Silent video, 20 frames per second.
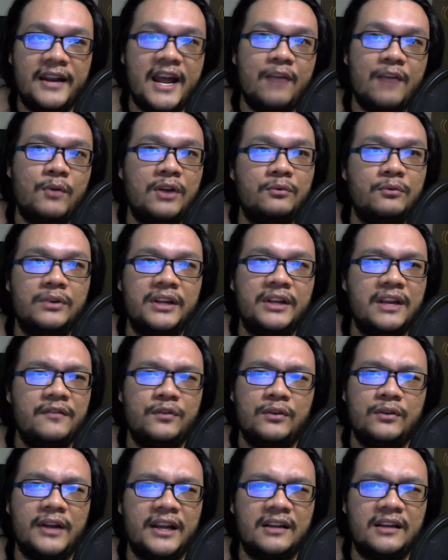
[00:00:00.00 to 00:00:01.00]
That one will
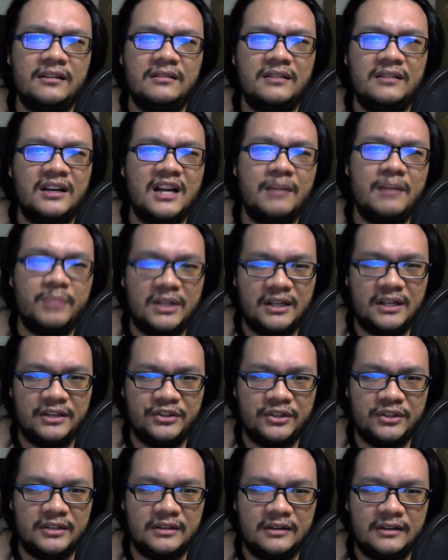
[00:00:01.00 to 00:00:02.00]
give you like a couple
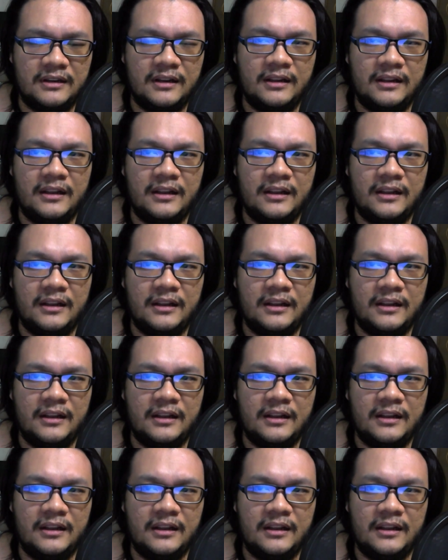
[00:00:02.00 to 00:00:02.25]
hundred.